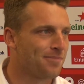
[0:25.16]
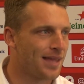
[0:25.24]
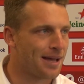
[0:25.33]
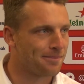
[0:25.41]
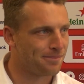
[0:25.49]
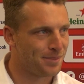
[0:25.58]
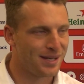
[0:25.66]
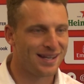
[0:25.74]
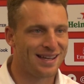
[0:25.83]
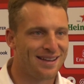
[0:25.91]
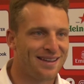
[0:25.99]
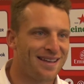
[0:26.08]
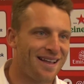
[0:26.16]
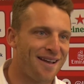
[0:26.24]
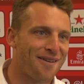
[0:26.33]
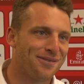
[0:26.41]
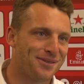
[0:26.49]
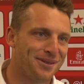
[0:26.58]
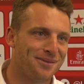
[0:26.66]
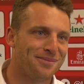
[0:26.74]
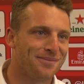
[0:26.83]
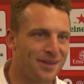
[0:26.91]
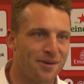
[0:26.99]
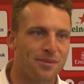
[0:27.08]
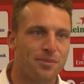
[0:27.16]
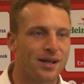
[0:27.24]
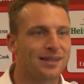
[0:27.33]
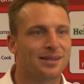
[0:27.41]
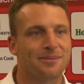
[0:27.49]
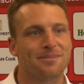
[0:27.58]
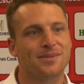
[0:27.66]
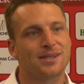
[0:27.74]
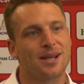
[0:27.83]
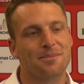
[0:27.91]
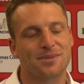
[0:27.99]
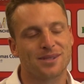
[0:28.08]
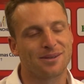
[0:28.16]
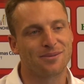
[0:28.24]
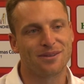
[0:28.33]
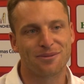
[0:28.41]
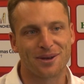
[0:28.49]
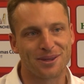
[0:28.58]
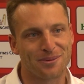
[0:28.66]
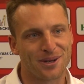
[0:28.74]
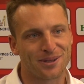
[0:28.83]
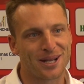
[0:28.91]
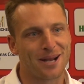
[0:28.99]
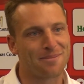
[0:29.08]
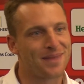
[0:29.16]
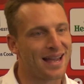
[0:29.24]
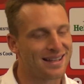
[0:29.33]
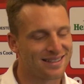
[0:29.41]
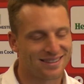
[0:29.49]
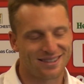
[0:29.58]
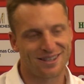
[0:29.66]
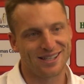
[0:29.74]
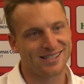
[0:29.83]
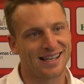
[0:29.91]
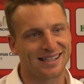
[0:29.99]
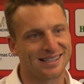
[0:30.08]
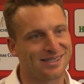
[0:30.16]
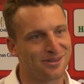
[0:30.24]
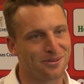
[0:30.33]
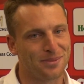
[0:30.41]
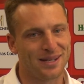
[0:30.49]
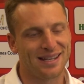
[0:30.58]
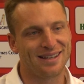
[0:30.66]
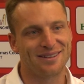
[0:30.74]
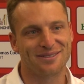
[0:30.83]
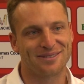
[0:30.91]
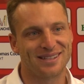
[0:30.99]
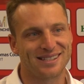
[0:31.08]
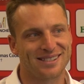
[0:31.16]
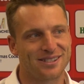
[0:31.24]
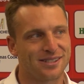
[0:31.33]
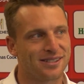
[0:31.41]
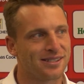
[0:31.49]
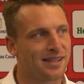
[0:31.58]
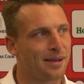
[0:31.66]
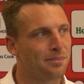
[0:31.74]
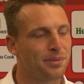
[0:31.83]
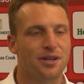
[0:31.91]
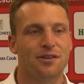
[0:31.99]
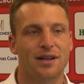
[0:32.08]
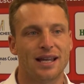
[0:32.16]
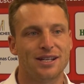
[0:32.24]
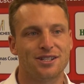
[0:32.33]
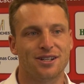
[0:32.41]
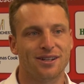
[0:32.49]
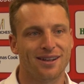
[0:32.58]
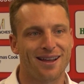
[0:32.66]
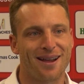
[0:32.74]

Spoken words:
that minute after, you know, we break the stumps and we've won the World Cup, that 30 seconds or minute of is just that pure elation.